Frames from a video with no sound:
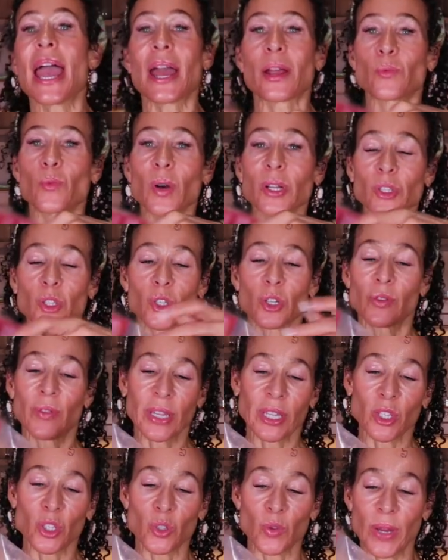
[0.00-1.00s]
And one
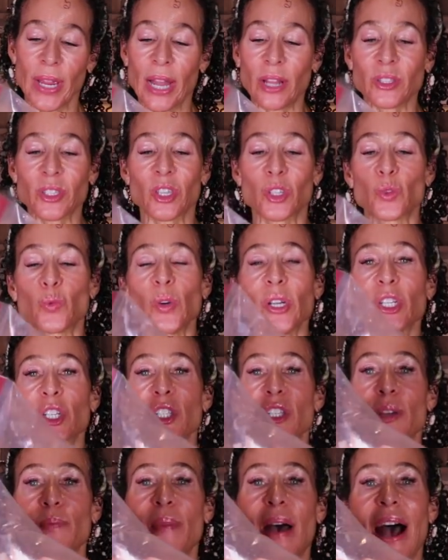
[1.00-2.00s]
serving is three ounces, which
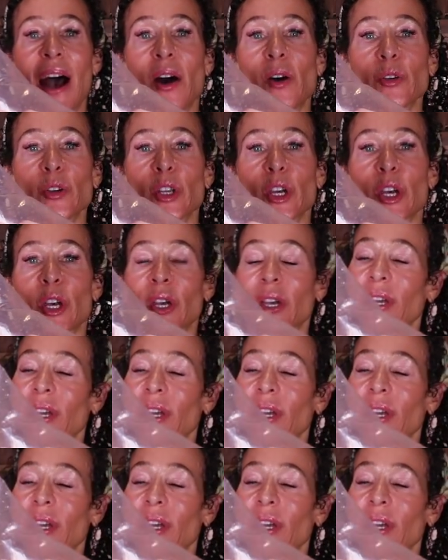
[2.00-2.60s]
is about